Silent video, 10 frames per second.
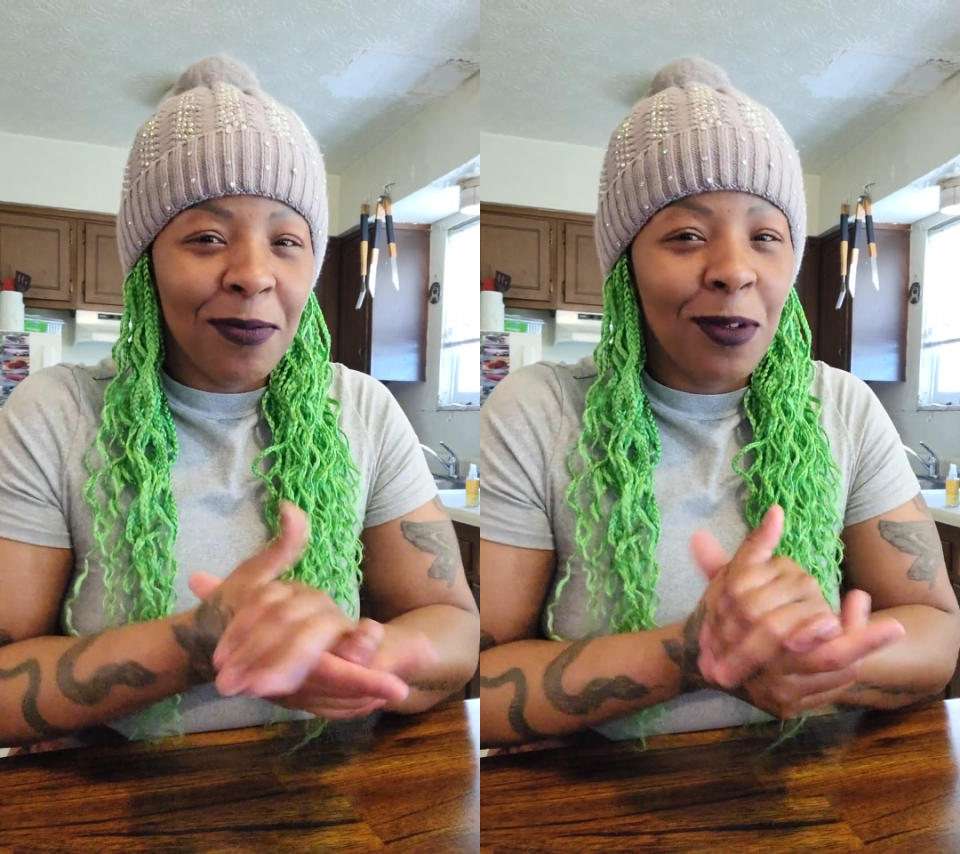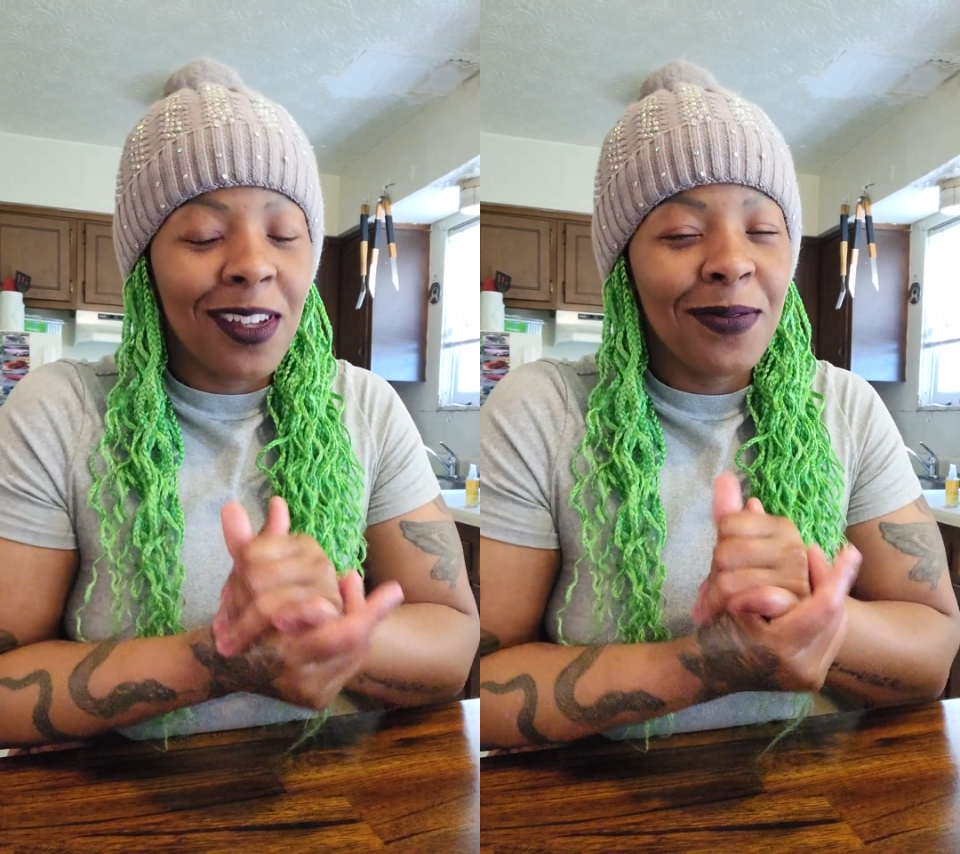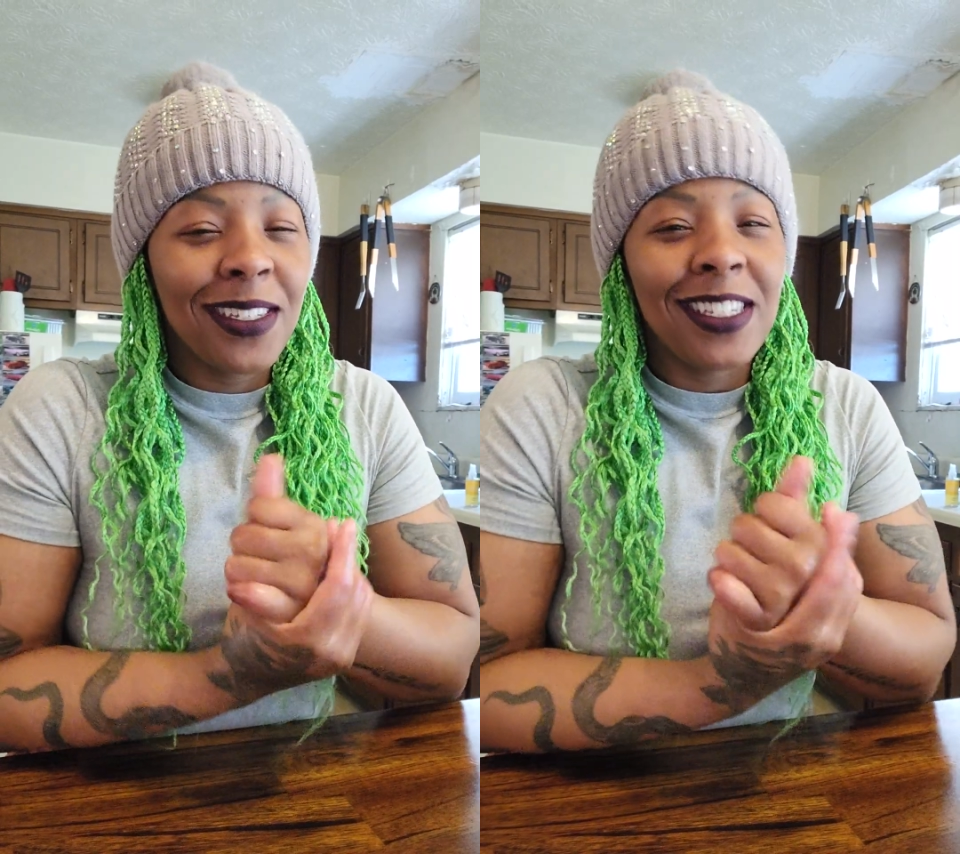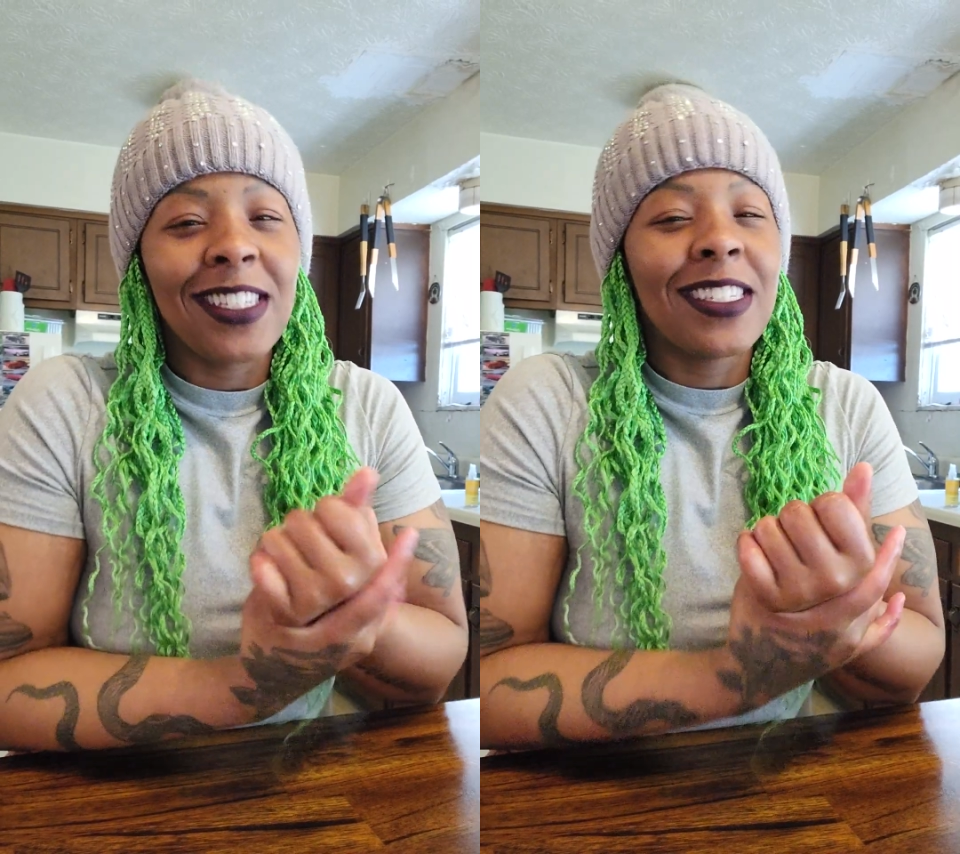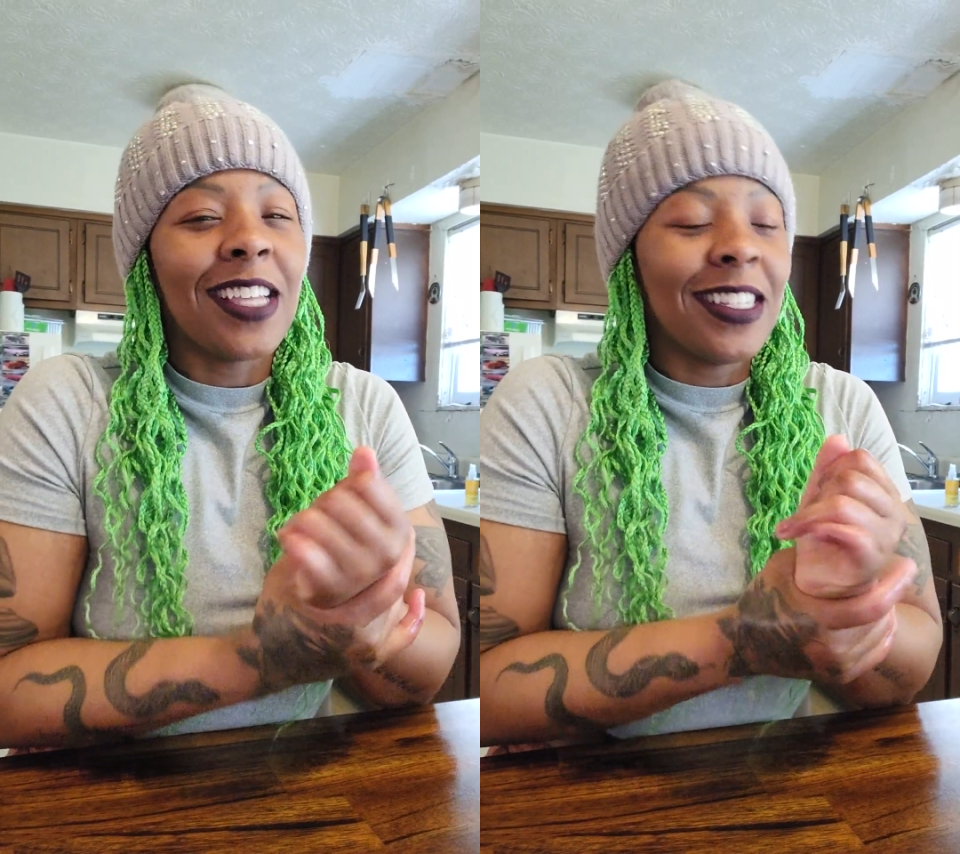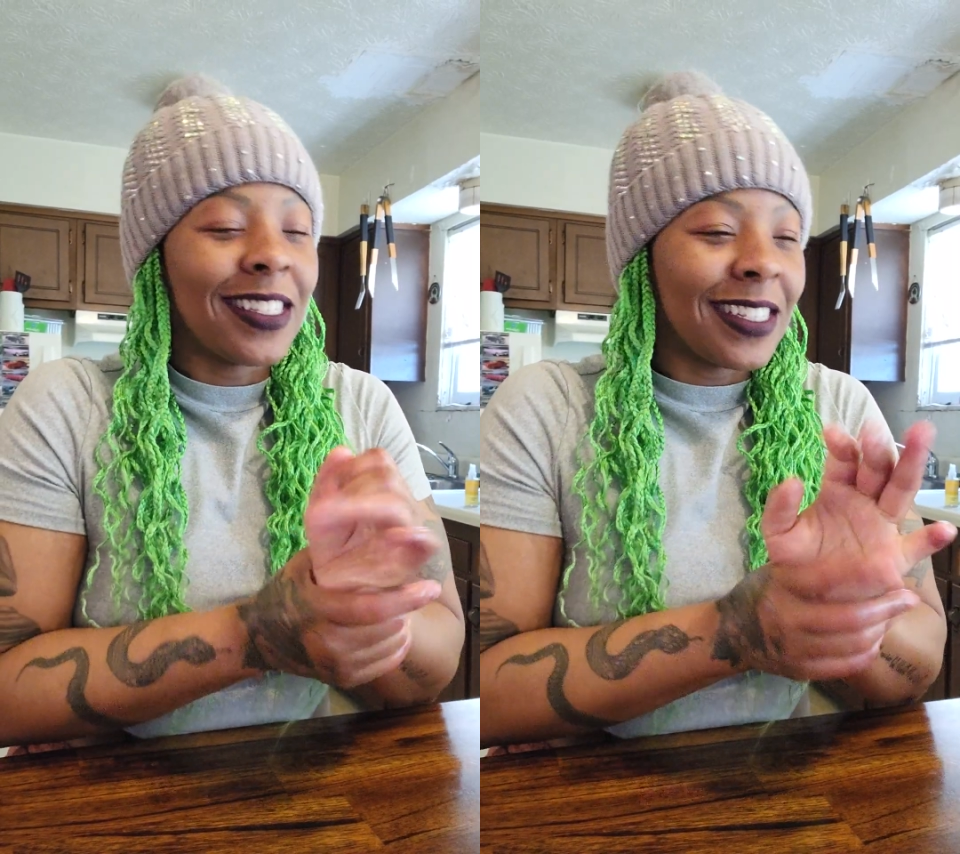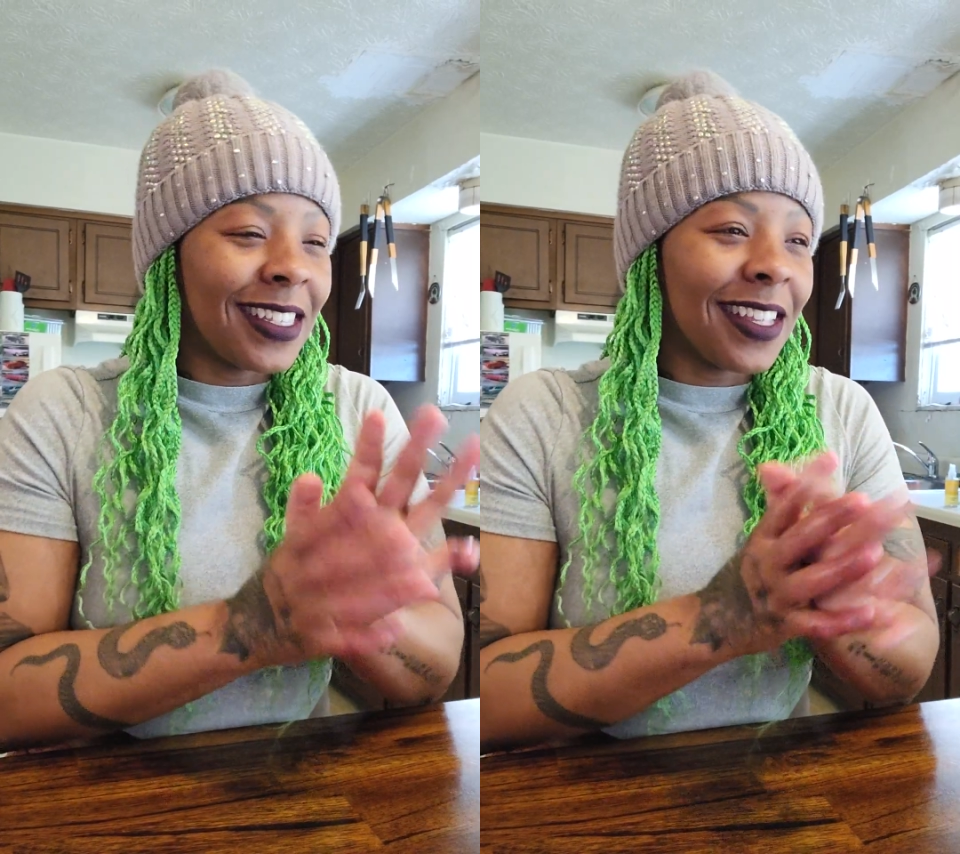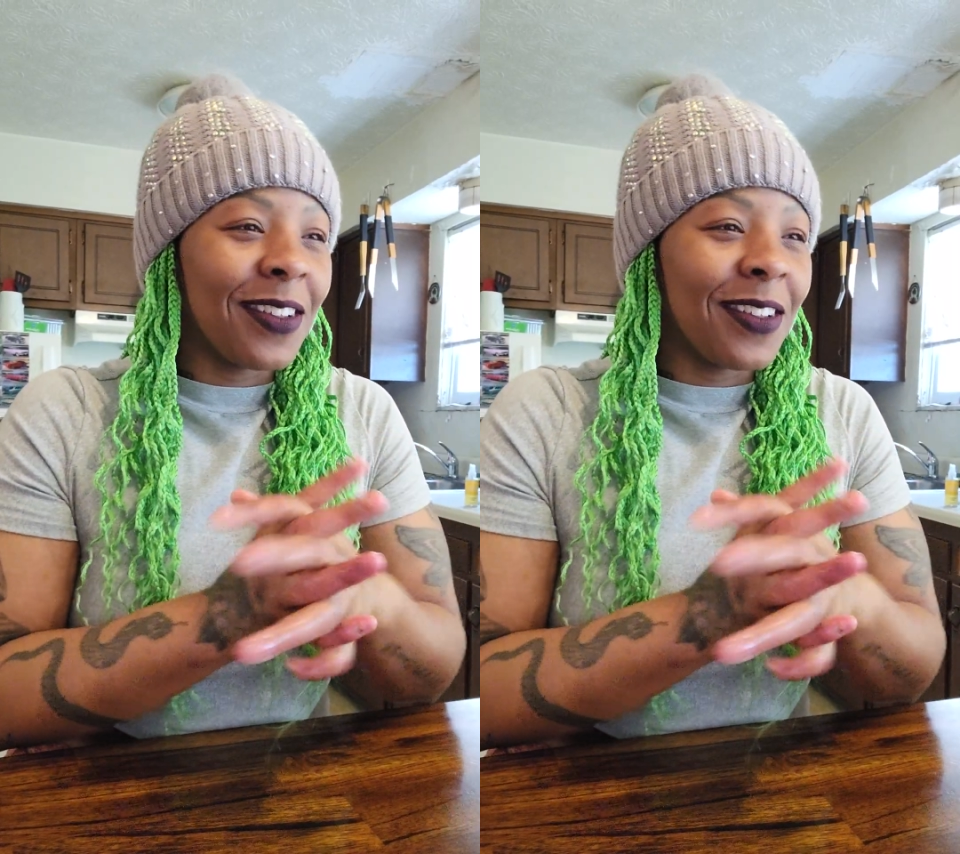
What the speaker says: I woke up to the sun